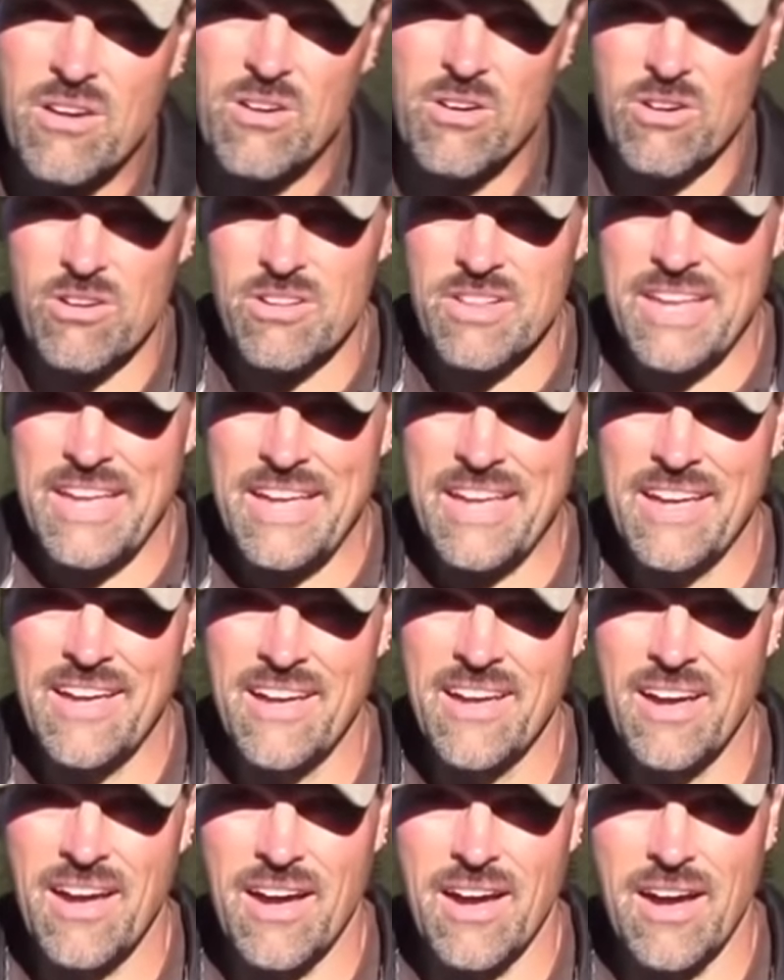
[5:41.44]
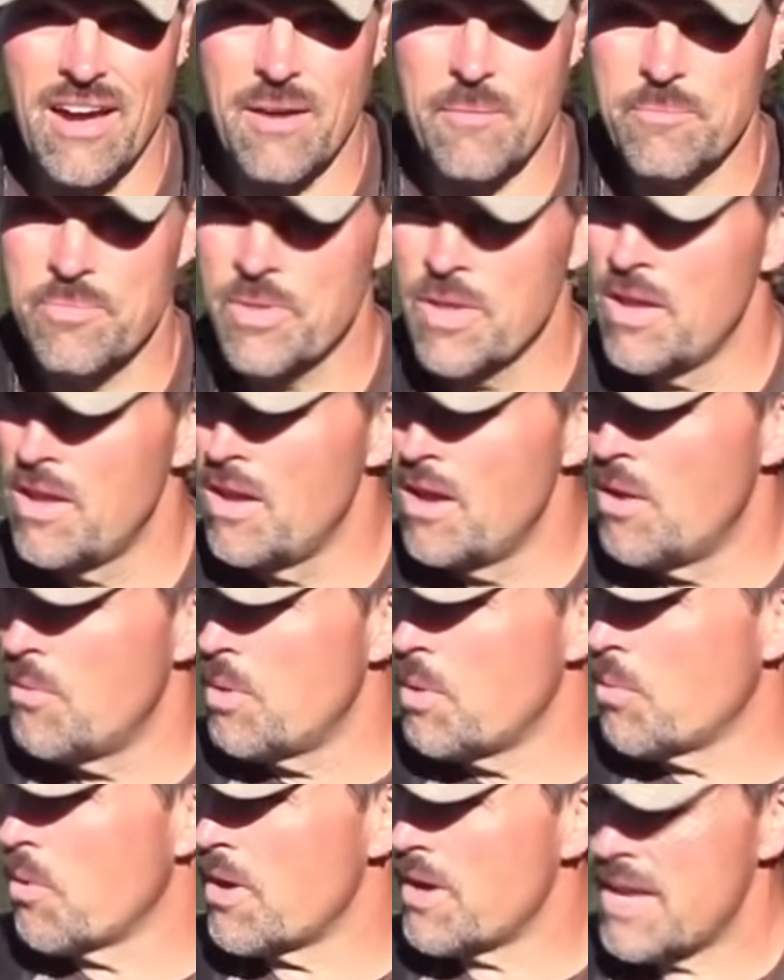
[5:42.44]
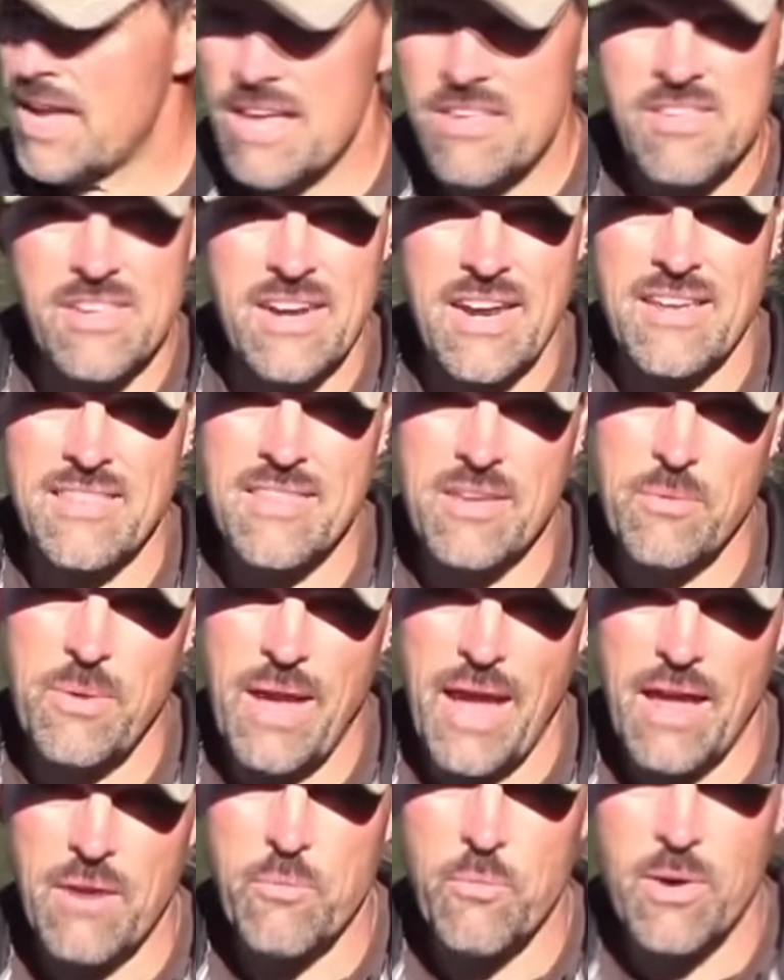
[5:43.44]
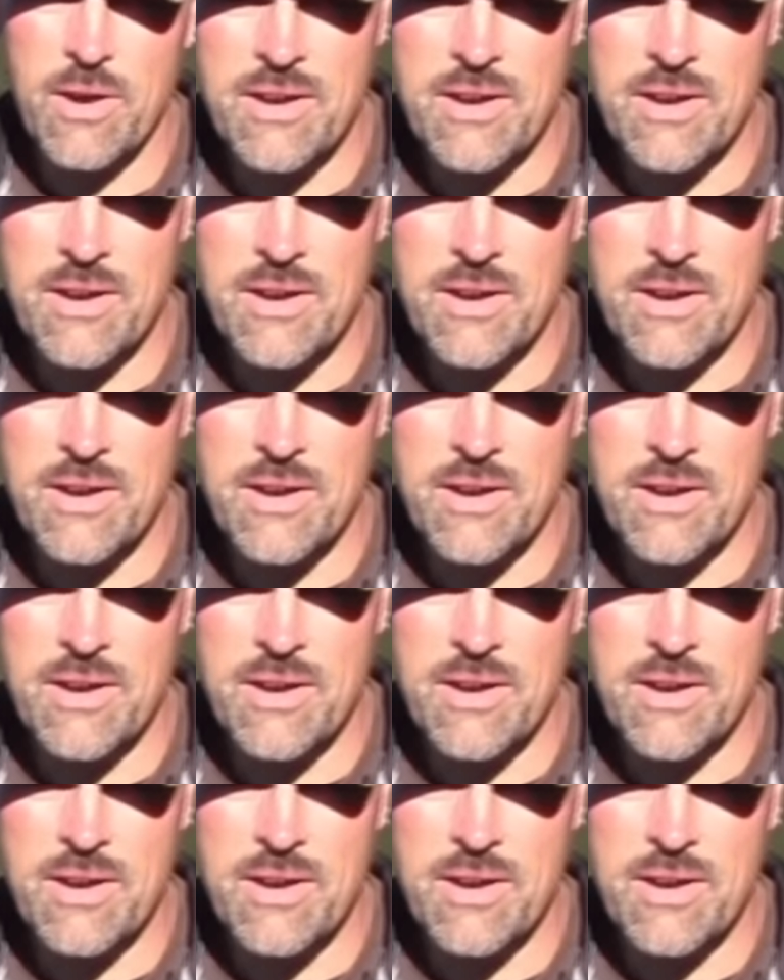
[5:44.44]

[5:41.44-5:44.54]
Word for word: here early. Um, we weren't catching anything. We had